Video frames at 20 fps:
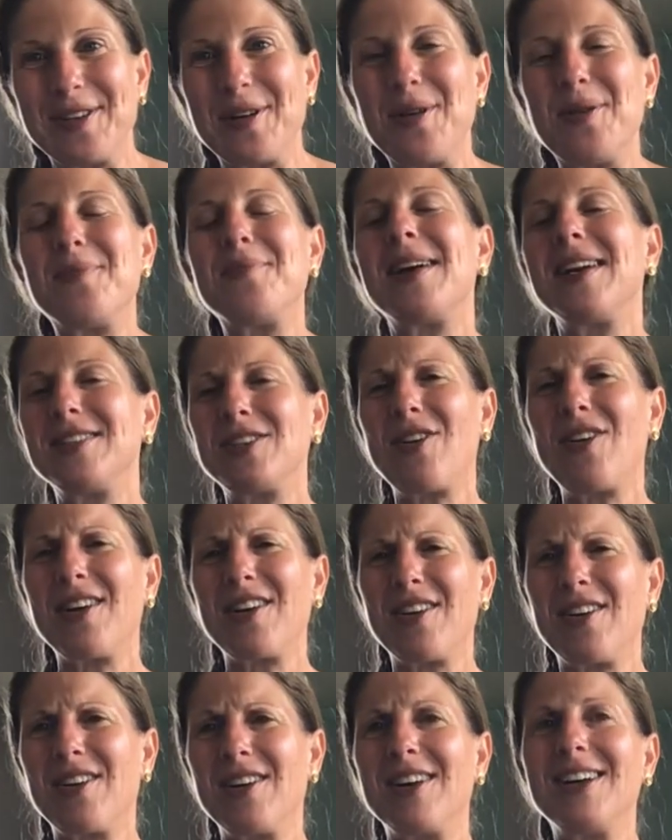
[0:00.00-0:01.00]
So my
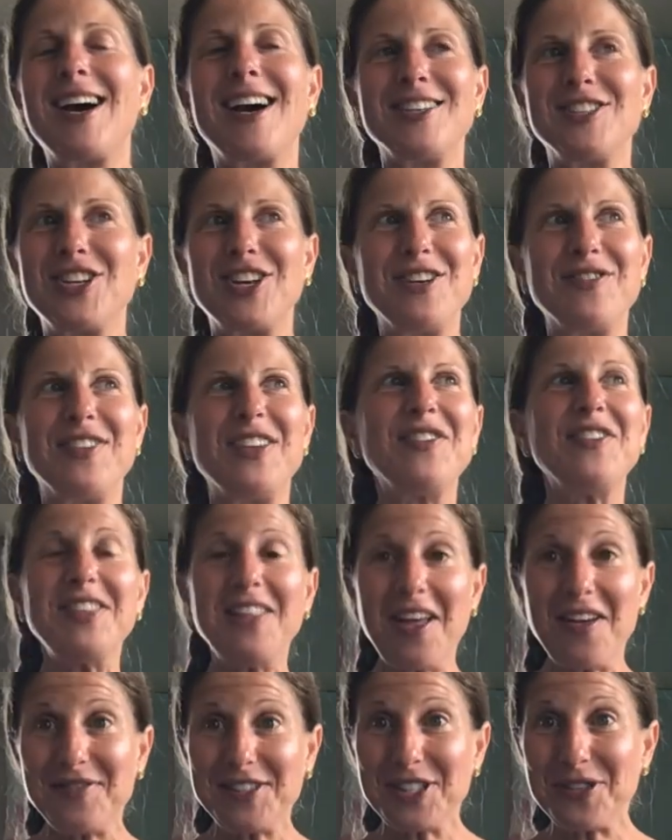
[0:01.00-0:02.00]
daughter,
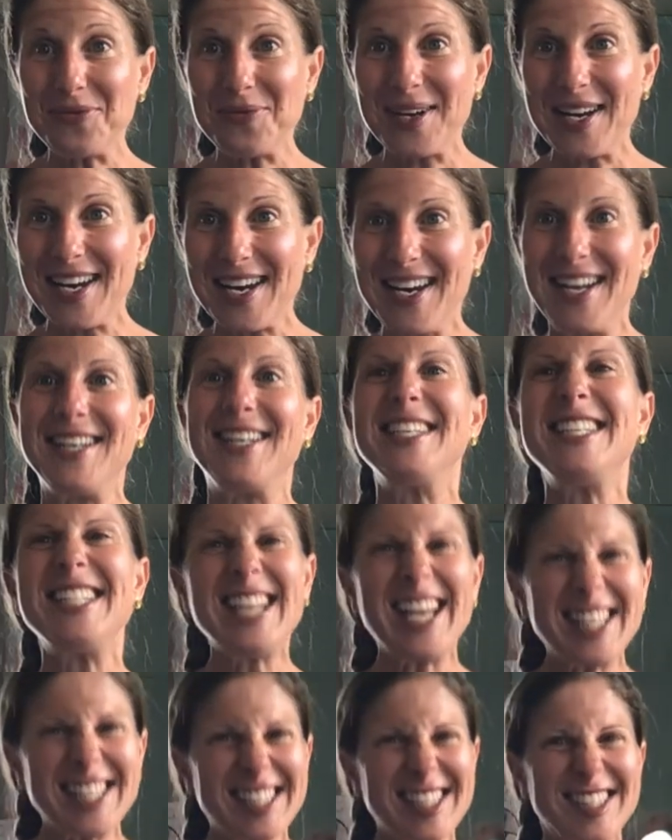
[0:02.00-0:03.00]
Genevieve, loves to read.
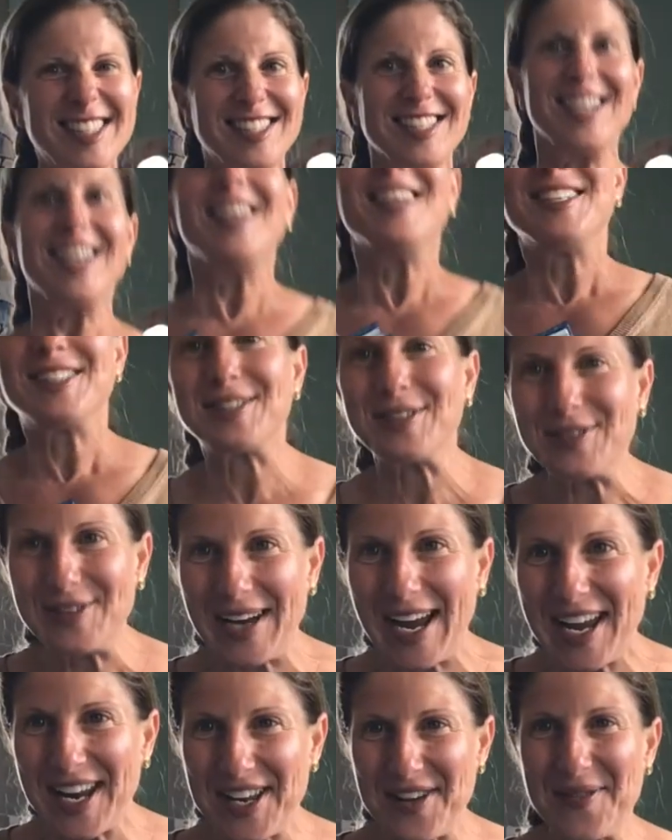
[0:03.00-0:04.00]
Yes.
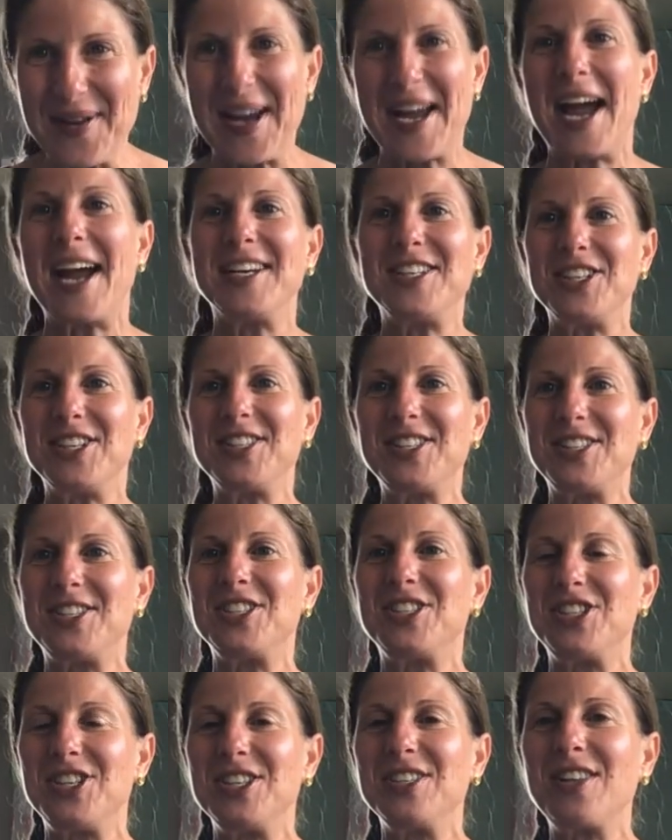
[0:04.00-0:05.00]
So anyway,
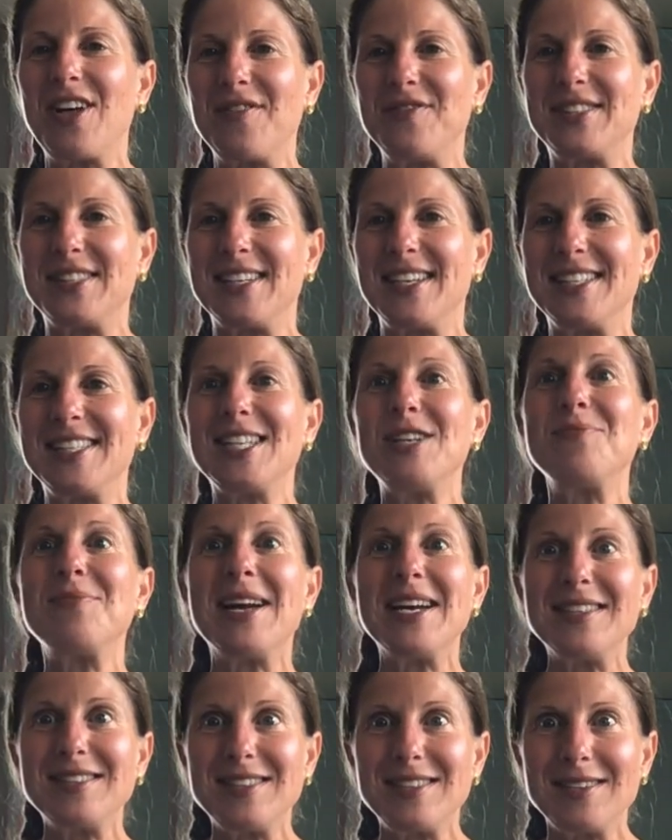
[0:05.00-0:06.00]
she loves it.
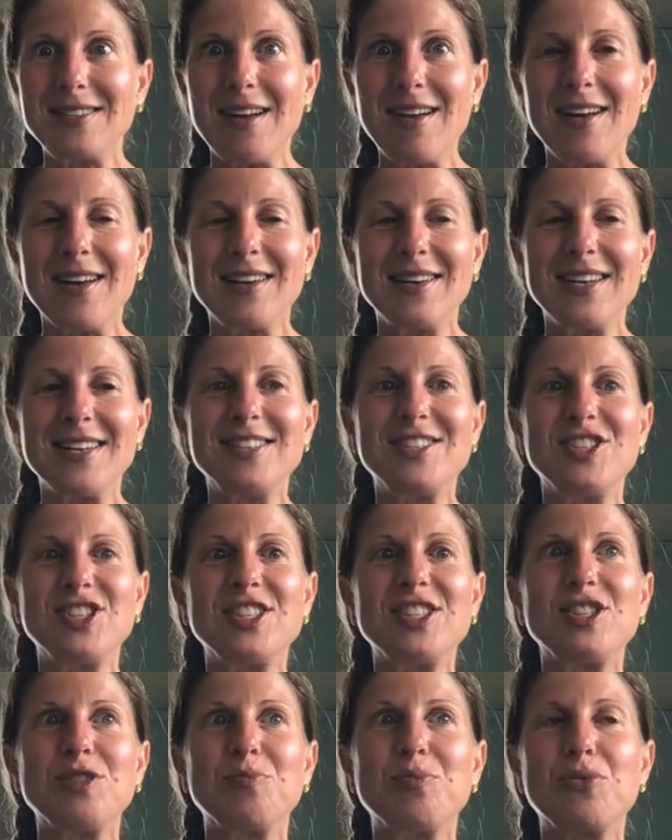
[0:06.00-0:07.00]
And my son is
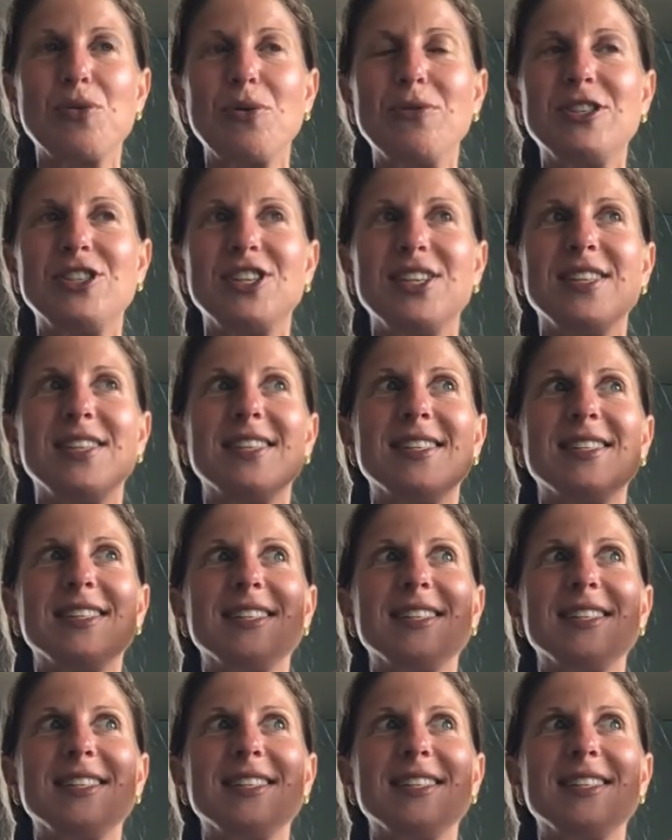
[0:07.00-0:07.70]
just approaching